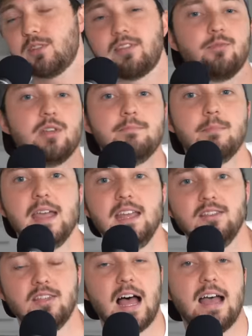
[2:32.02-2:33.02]
were three
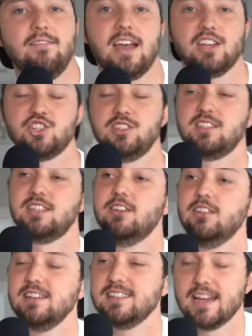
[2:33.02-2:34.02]
main live action
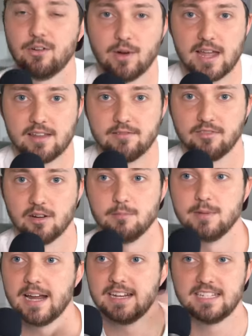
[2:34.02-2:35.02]
series that ran from
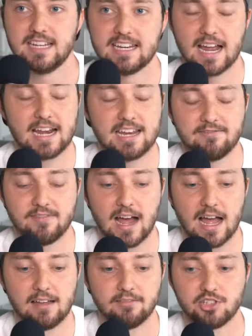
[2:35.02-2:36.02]

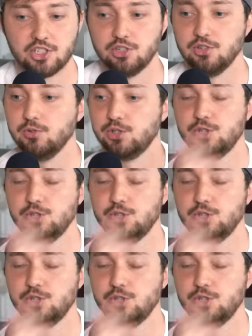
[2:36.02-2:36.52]
1995 to